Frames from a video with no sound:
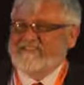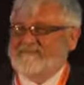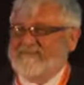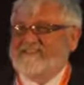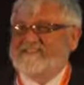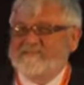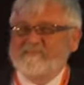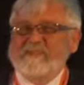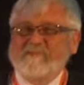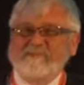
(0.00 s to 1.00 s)
Advance to
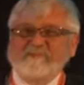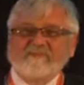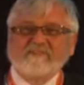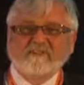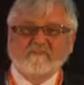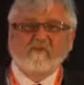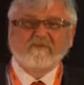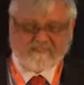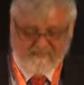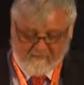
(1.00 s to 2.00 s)
be able to
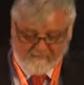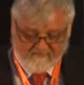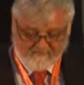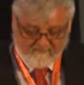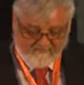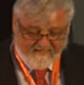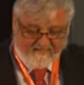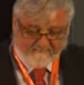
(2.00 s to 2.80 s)
support and help you to do